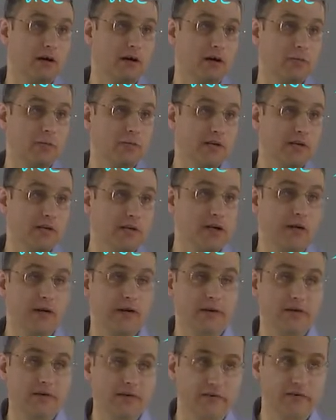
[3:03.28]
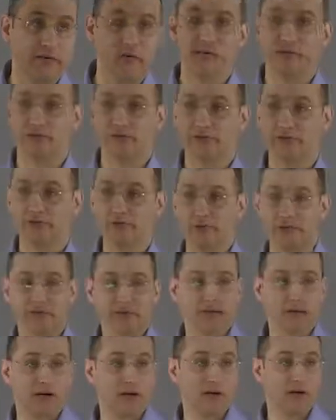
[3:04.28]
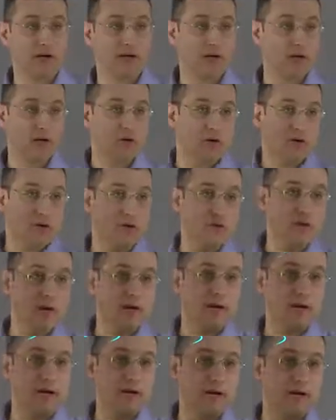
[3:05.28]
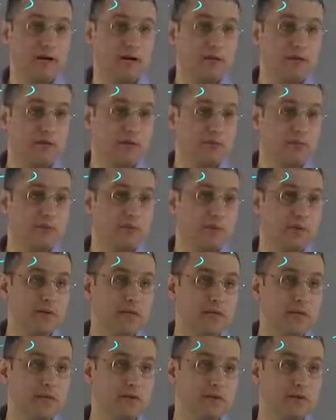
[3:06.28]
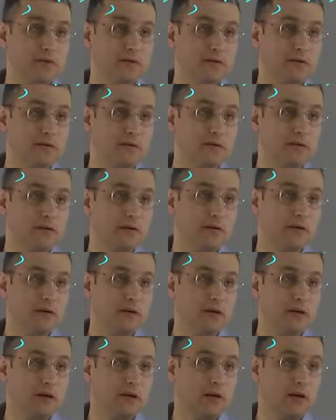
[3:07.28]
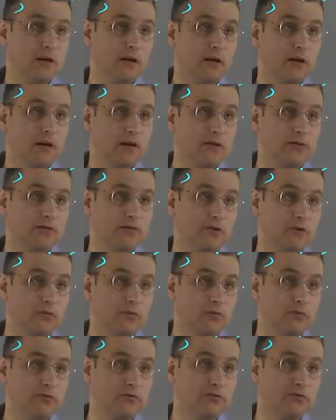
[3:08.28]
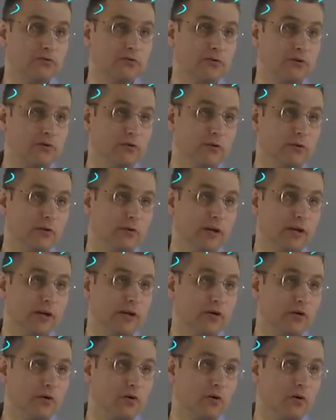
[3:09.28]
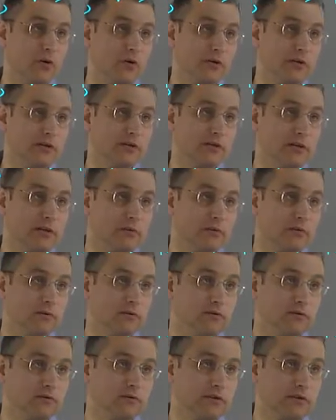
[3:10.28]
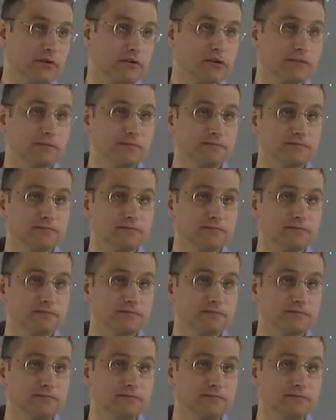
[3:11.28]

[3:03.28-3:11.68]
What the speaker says: big R, the radius of the star, where p is equal to 0 and rho is equal to 0,